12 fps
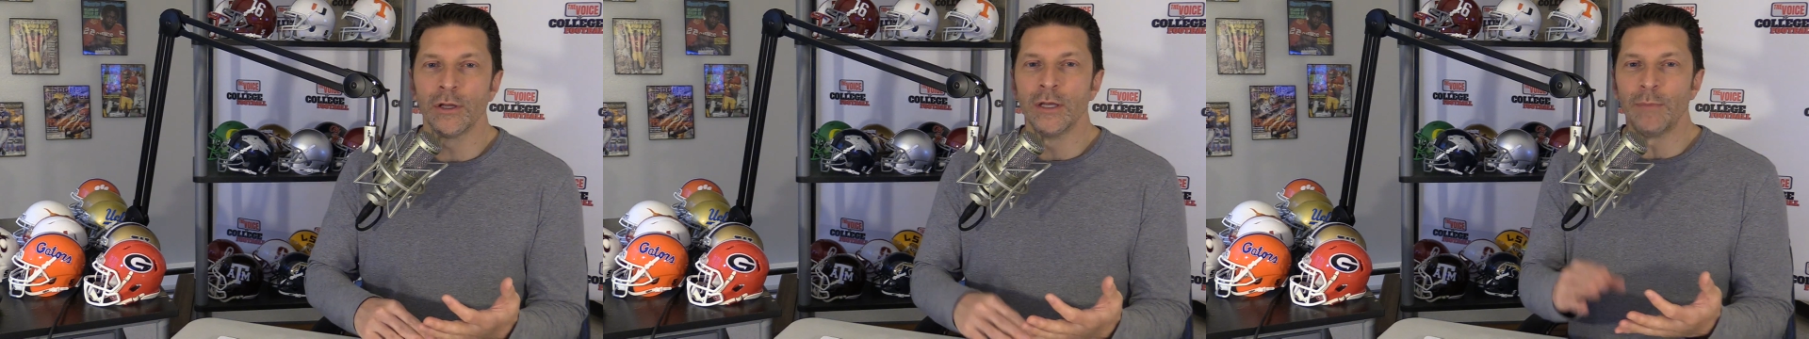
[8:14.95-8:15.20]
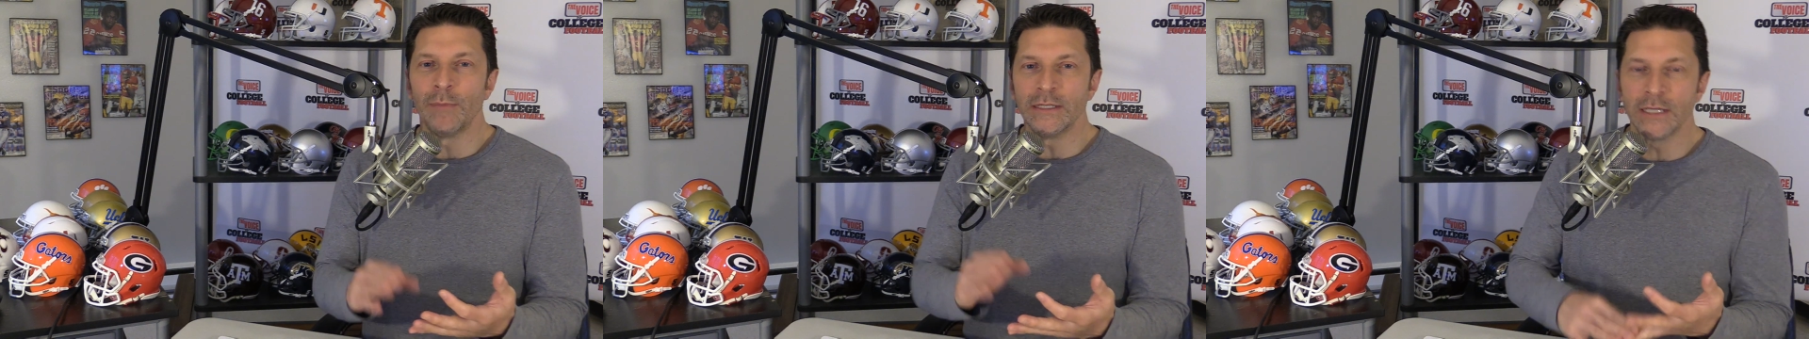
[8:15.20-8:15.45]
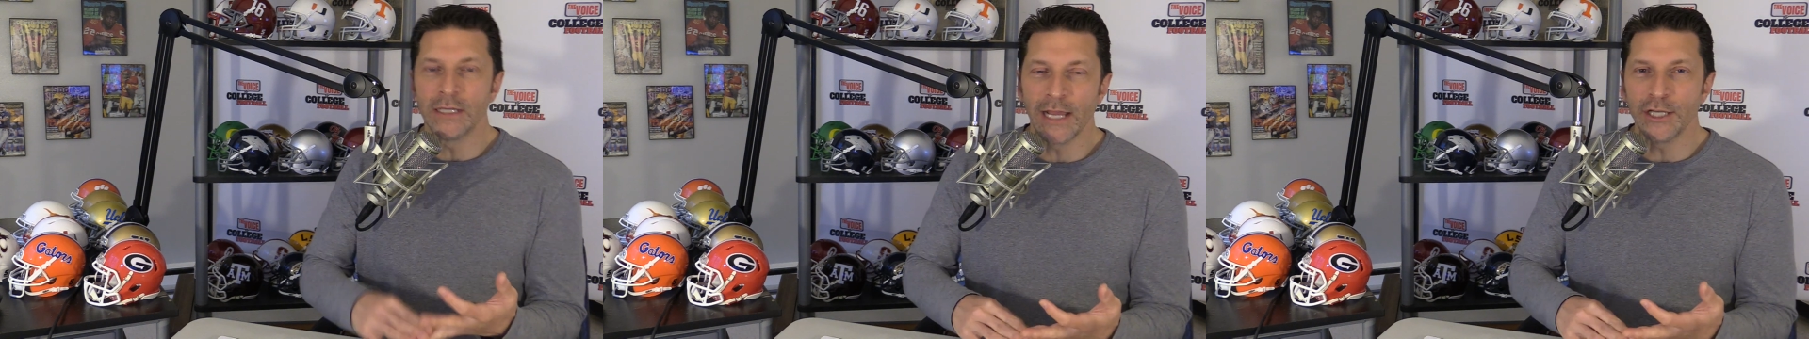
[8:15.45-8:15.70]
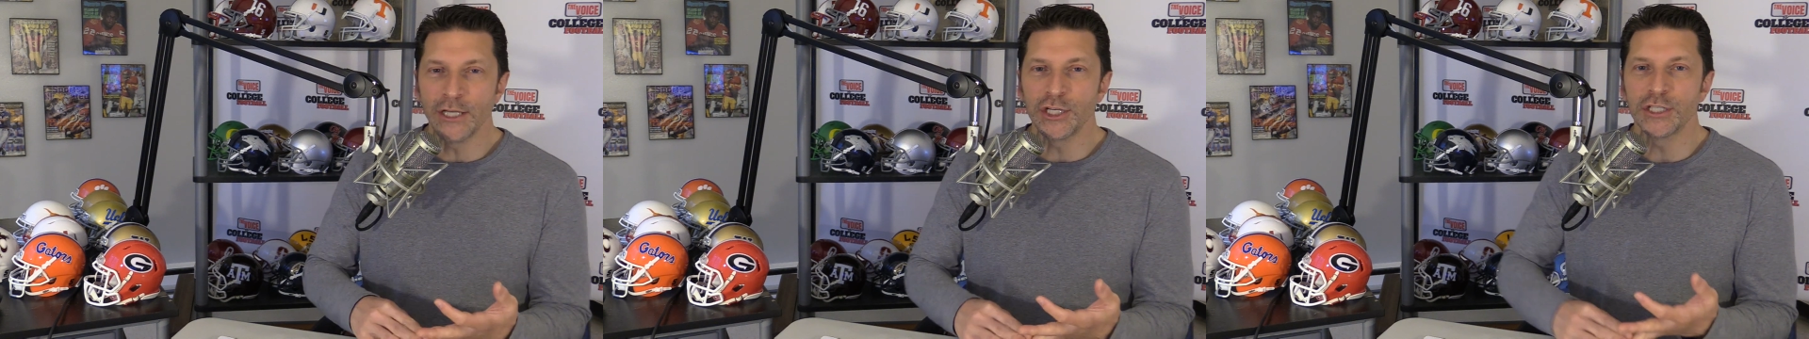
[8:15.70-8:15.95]
be
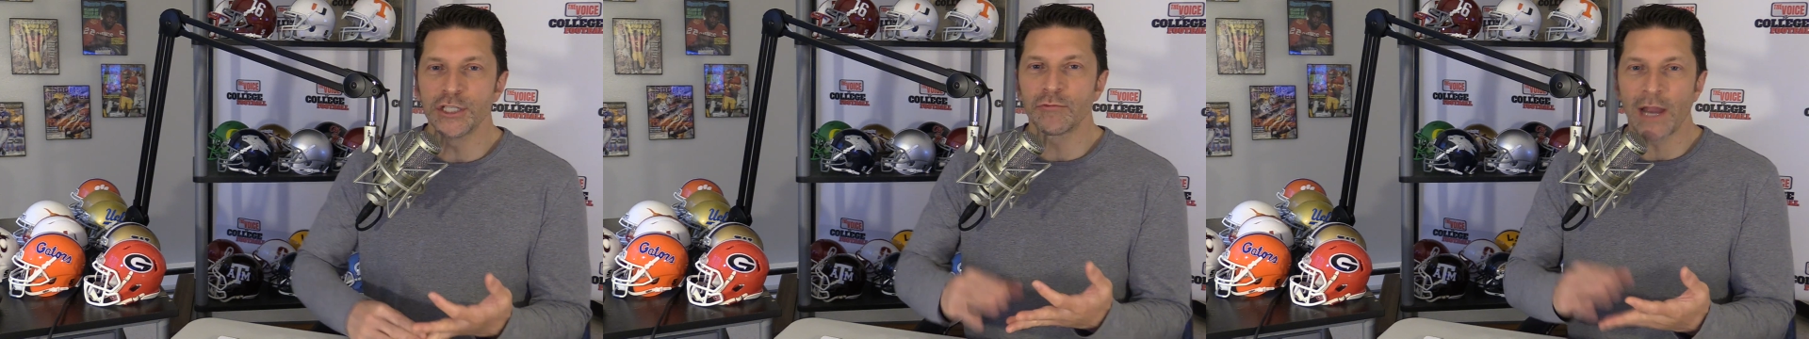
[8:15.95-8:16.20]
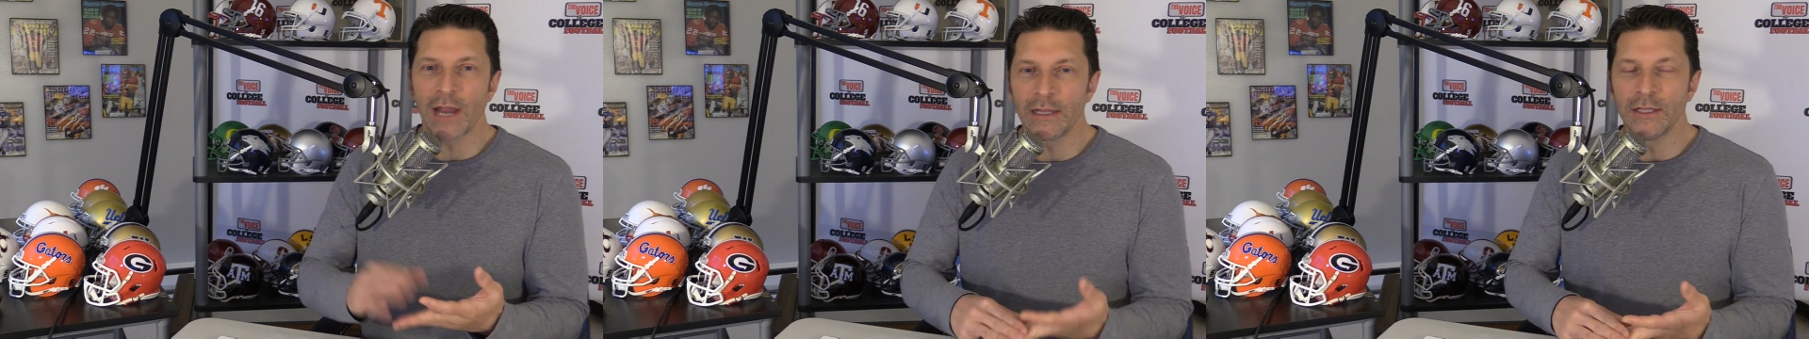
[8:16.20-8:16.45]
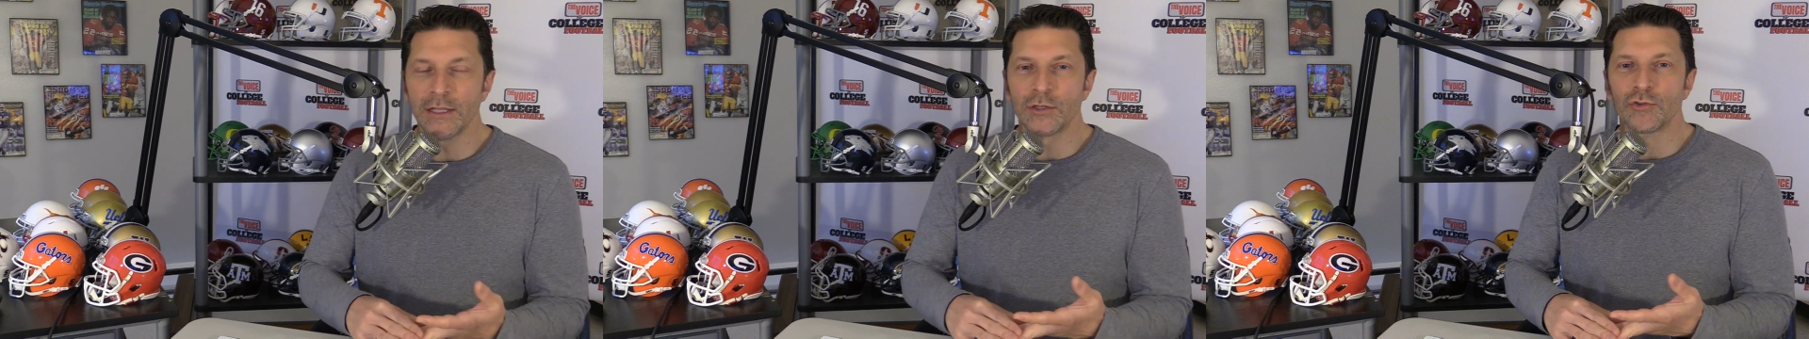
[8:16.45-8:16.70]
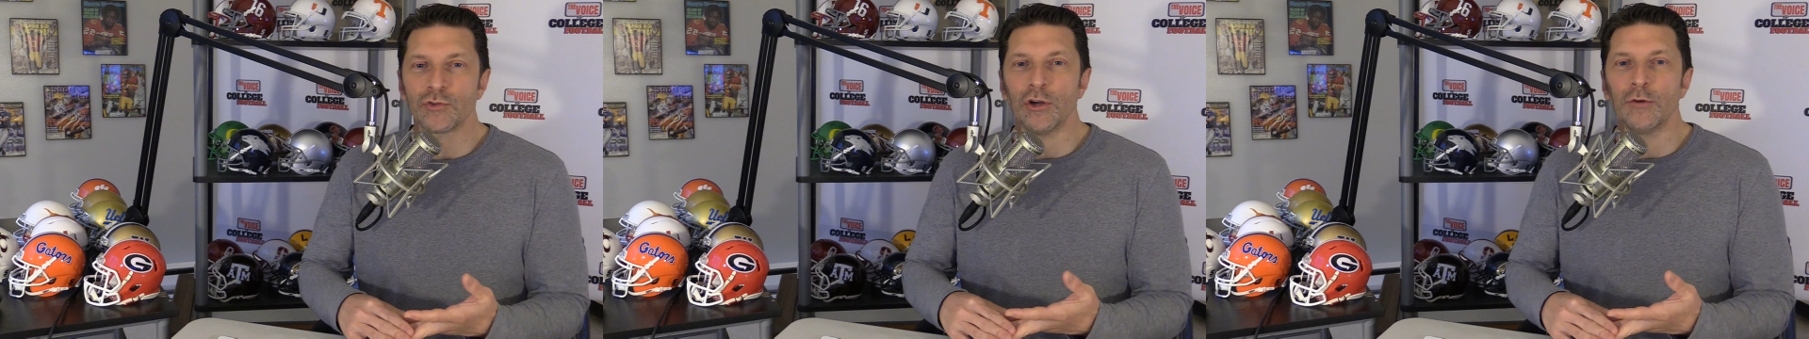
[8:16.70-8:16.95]
tenacious, rally the
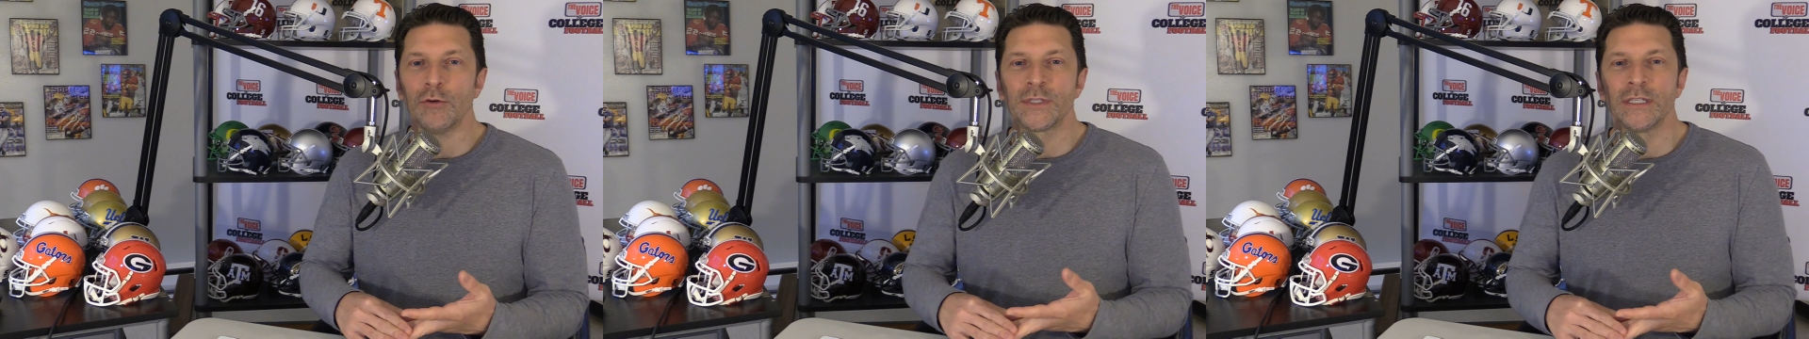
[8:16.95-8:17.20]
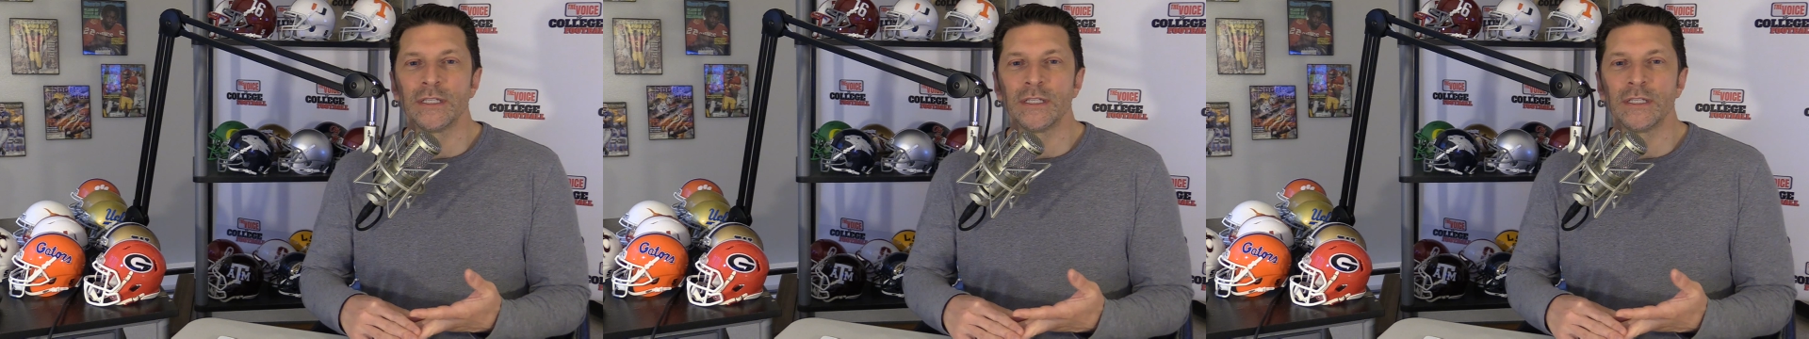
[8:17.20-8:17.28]
troops,